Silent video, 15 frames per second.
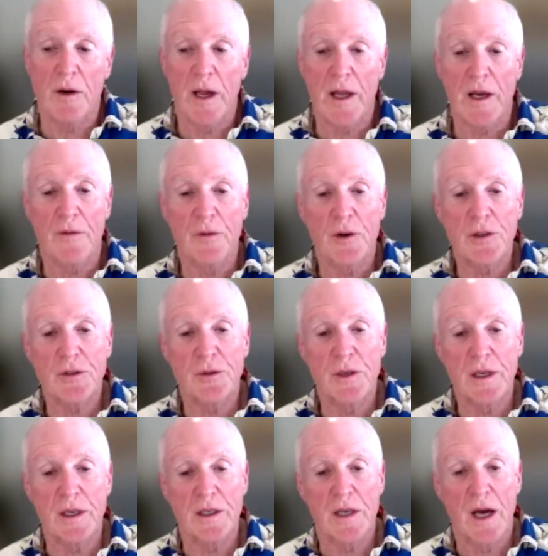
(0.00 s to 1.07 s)

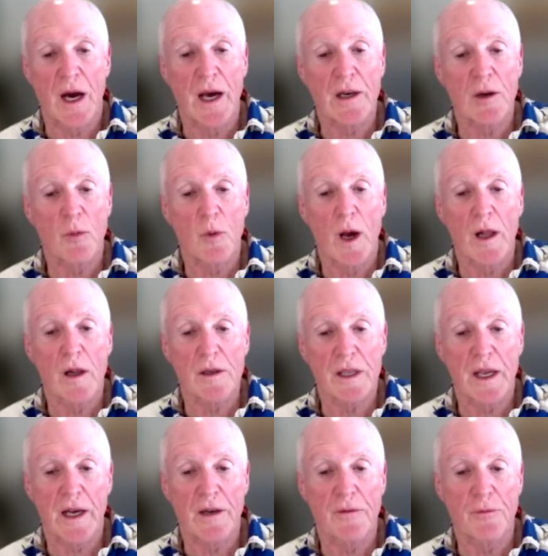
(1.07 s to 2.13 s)
anniversary in Idlewild,
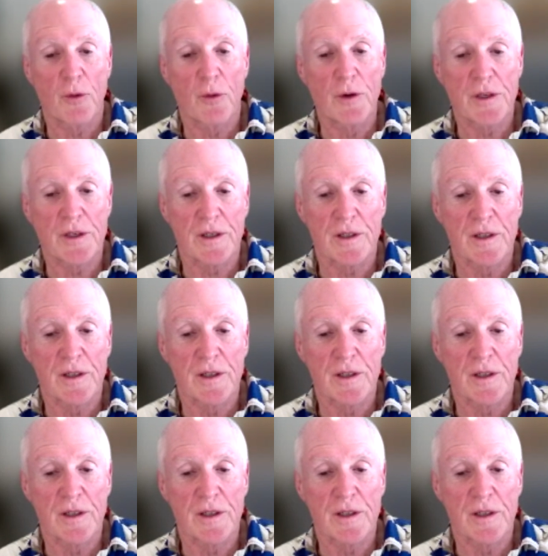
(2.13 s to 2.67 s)
California,